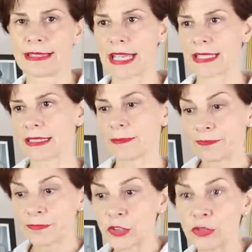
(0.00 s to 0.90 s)
that,
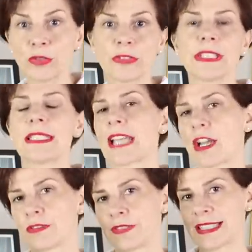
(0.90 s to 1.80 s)
you know, these
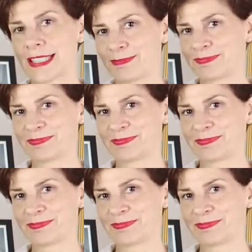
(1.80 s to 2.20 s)
outfits.